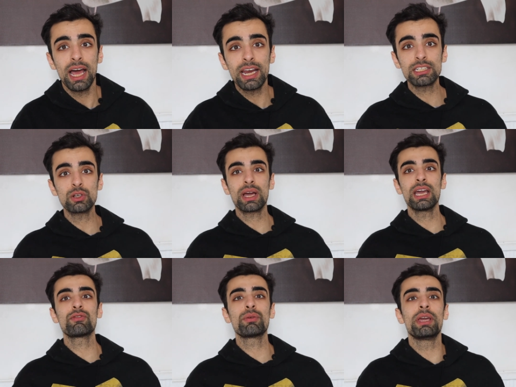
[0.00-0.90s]
And that's
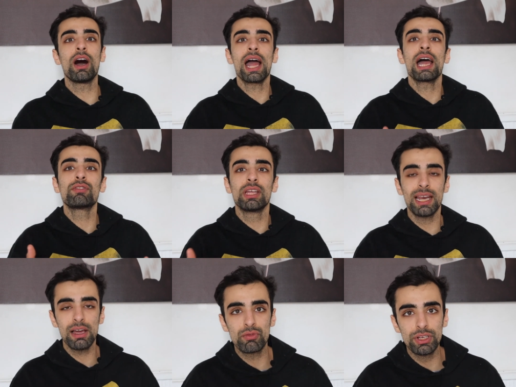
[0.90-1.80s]
okay for me. I have the
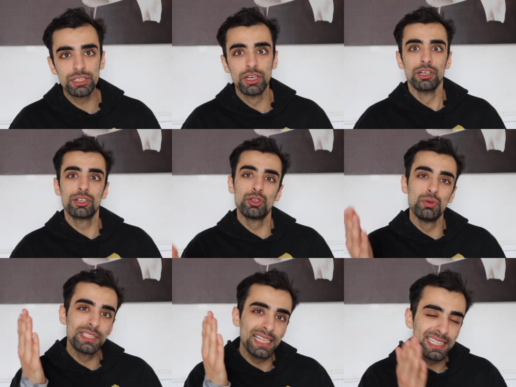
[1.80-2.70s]
leverage to
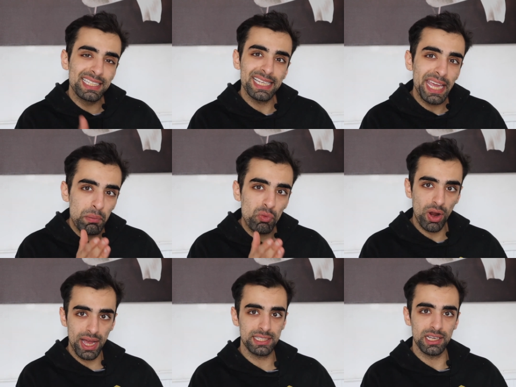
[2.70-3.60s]
use the same
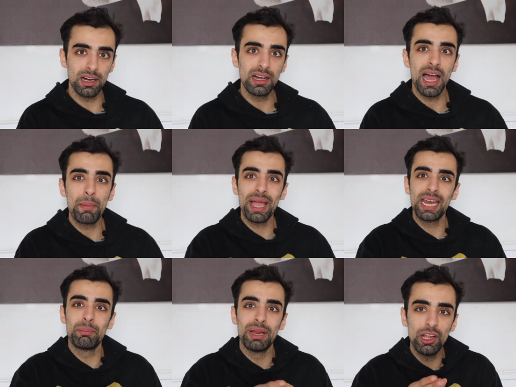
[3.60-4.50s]
writer and pay
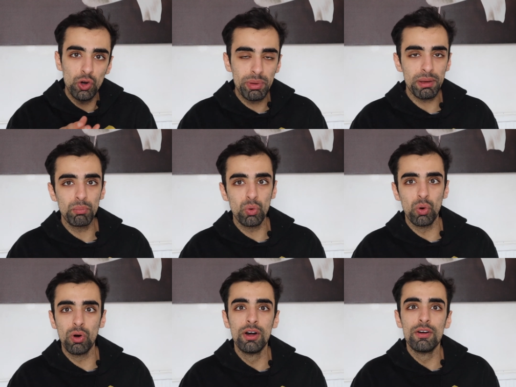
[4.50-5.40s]
them a little bit
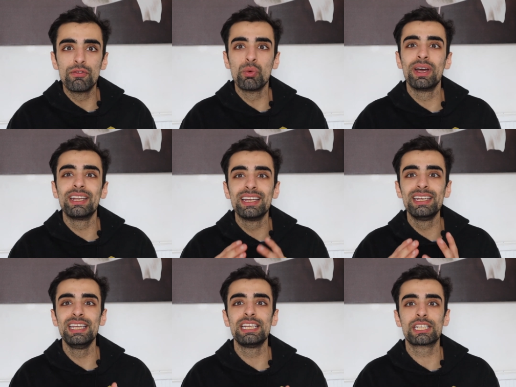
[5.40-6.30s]
more for when the
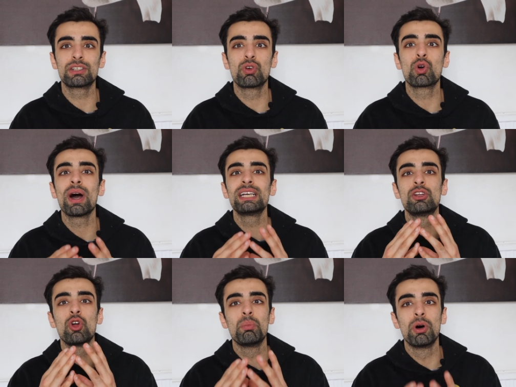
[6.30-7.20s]
niche requires
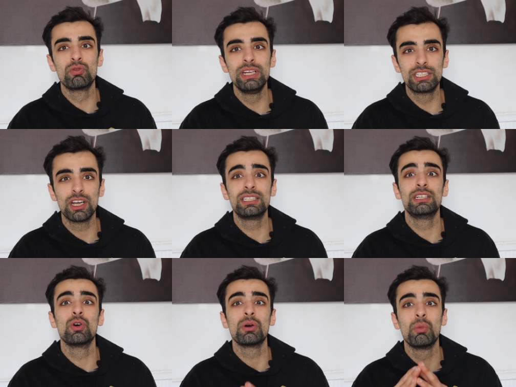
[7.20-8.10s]
a lot more research
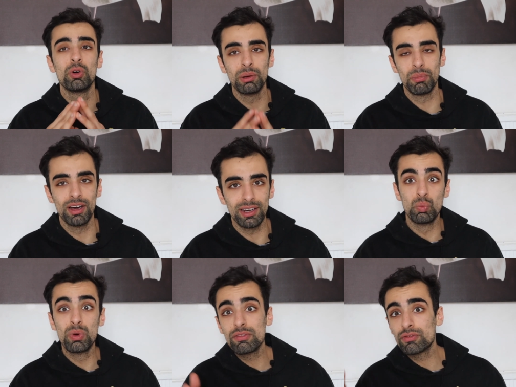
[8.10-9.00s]
and a lot more demand.
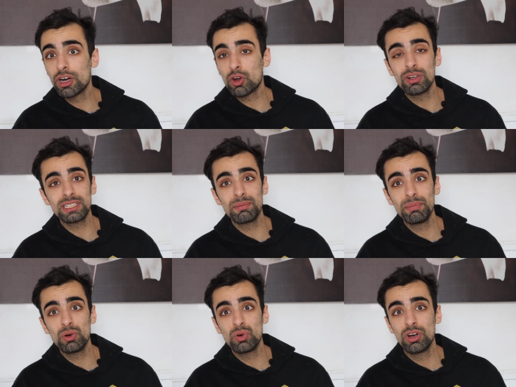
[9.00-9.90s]
With Content
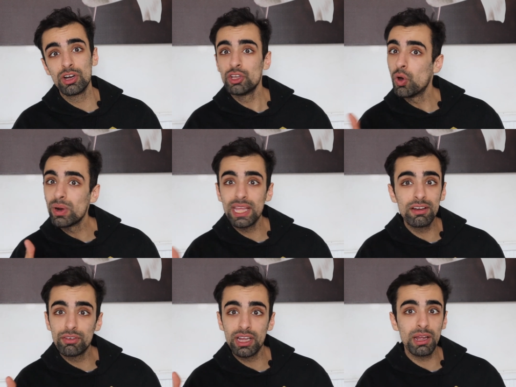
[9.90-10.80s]
Mill, you're only
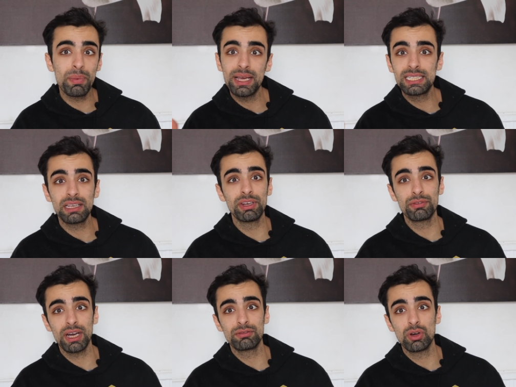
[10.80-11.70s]
ever gonna pay
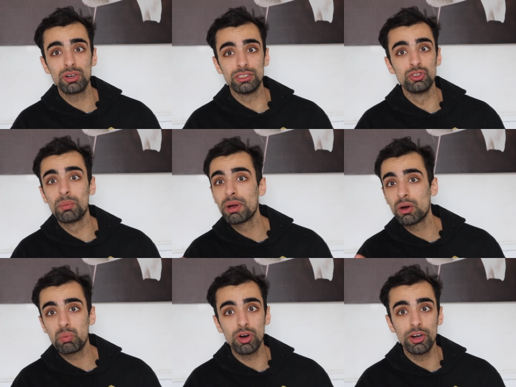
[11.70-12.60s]
$75 no
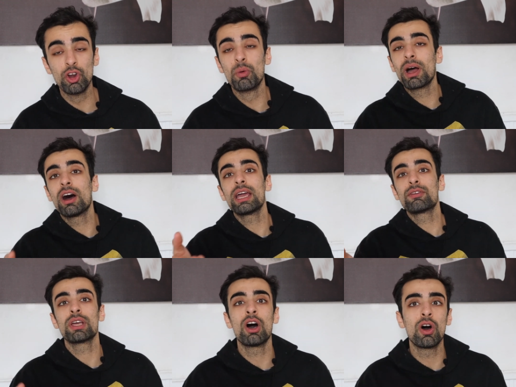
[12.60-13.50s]
matter what. No matter
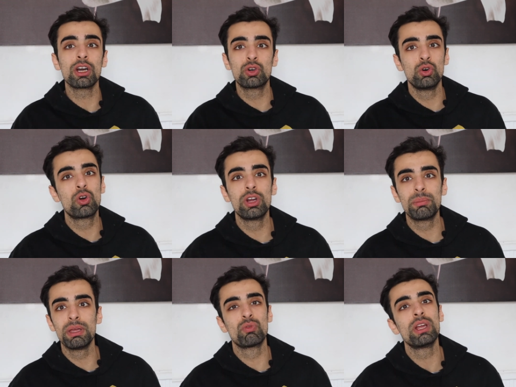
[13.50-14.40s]
if that article could
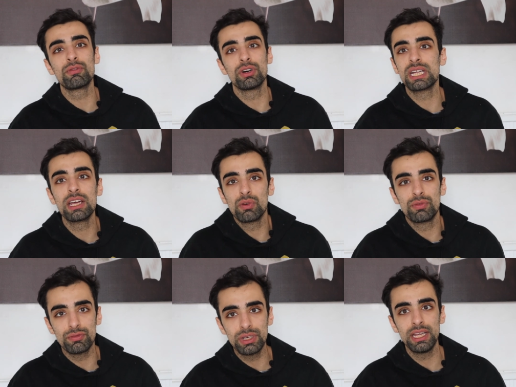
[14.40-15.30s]
have been written for 10 or
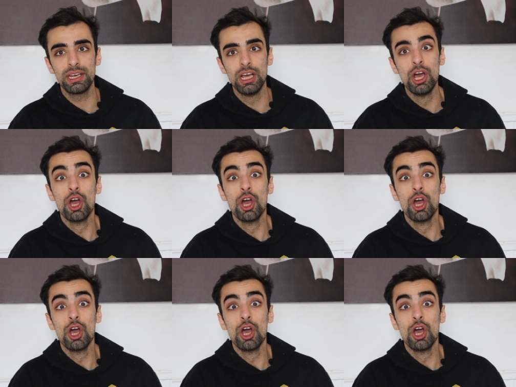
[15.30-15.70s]
15,